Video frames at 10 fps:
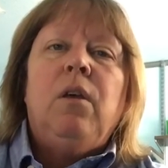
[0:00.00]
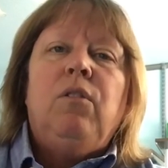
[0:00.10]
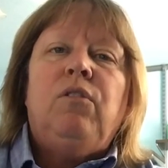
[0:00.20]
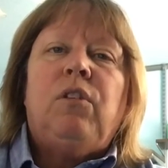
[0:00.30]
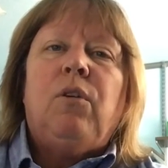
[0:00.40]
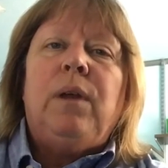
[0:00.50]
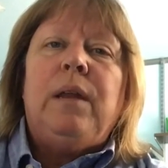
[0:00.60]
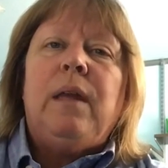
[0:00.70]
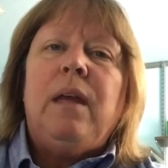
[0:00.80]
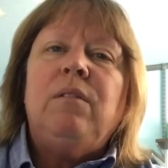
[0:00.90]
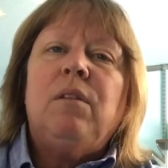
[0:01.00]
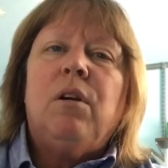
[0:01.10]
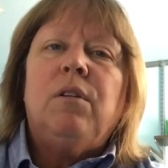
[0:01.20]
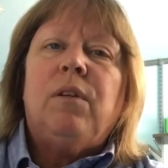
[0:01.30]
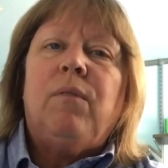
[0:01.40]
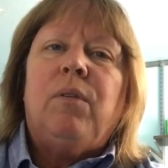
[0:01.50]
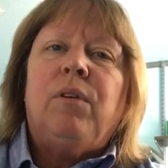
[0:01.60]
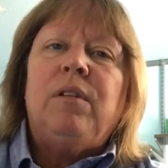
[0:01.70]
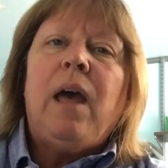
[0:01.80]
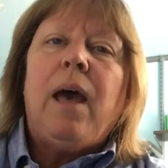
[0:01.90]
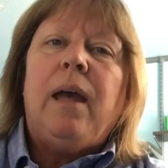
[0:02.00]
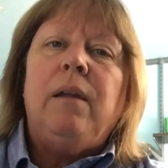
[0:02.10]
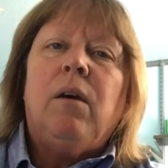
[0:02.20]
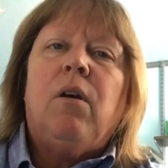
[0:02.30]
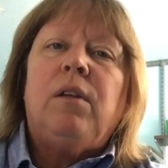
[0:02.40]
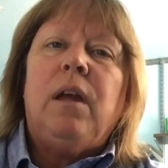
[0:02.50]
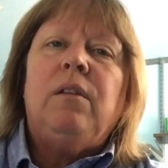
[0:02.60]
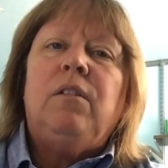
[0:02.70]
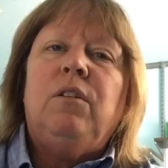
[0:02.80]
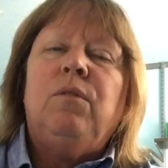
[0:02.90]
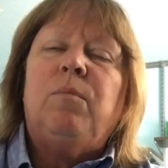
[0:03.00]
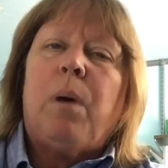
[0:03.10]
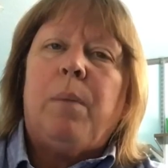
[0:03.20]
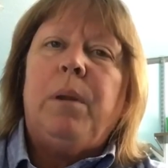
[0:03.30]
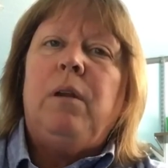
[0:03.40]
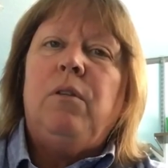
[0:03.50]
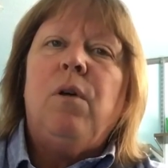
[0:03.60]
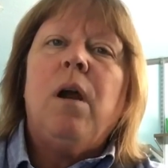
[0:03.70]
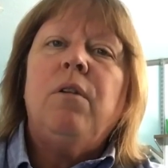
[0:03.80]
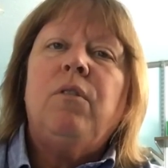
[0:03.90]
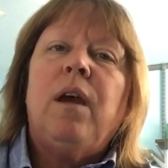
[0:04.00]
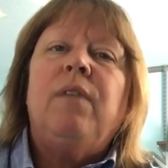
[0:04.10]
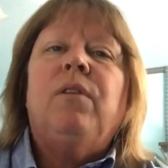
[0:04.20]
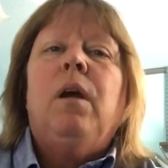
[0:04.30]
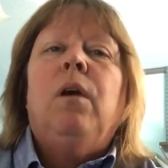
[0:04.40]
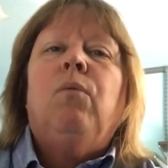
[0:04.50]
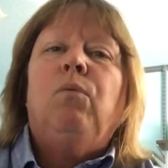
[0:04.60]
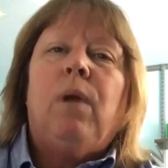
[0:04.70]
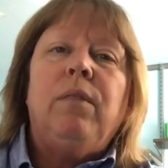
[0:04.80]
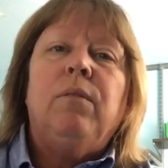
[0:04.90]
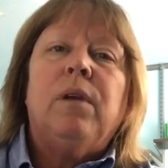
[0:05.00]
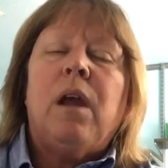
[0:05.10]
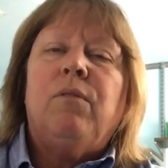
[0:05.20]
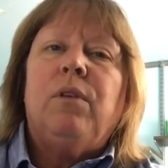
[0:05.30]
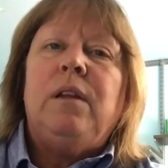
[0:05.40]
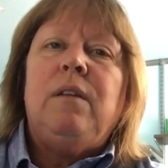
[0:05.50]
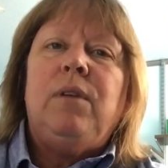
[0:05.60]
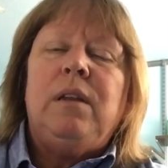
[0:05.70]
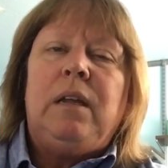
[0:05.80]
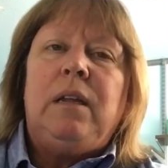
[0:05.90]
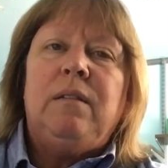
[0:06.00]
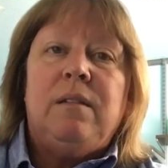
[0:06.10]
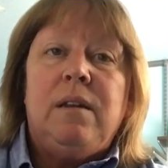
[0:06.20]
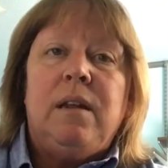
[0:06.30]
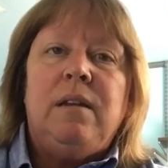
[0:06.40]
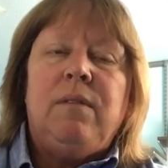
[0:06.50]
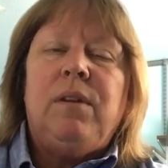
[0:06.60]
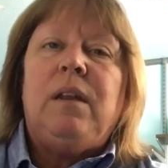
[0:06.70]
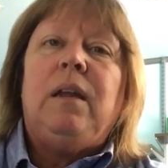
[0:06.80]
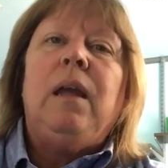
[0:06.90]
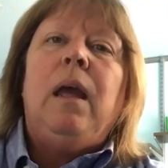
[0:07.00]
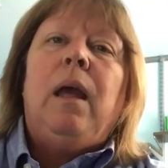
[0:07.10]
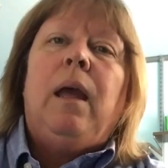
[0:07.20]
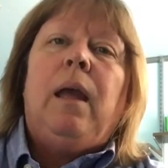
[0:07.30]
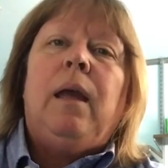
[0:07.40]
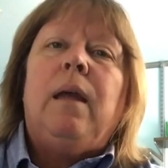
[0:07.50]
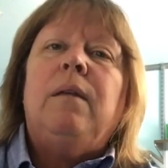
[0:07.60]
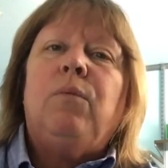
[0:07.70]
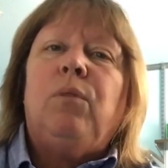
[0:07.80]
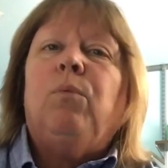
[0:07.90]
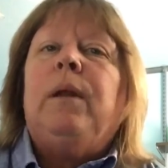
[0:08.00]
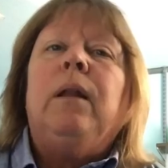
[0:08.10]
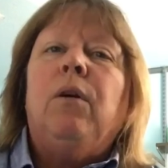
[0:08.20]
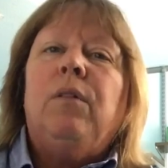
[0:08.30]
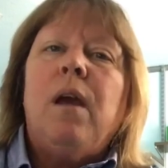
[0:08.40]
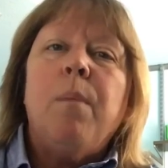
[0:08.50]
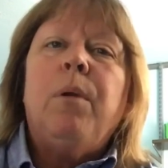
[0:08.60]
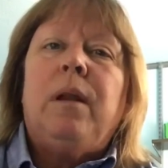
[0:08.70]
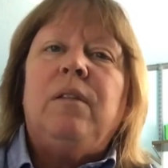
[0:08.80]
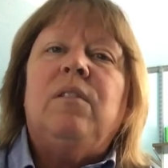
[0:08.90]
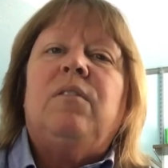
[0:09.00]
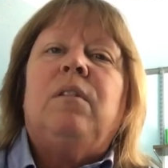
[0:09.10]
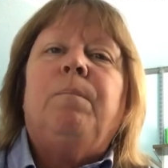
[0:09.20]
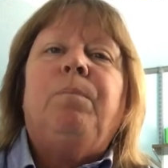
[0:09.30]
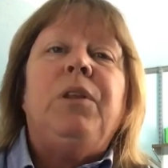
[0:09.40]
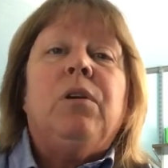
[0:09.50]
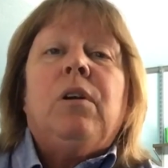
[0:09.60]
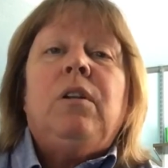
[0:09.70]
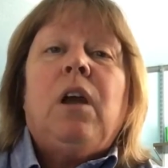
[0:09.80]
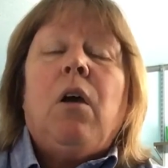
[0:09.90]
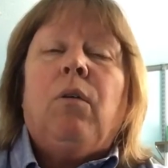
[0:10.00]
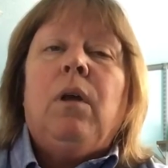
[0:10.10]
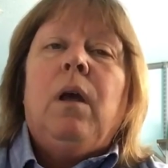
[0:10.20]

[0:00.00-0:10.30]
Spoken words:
So, in case the hard drive ever died, all you had to do was pop in a new hard drive, run the recovery DVD, CD, DVD, and it would reload the operating system. You're good to go.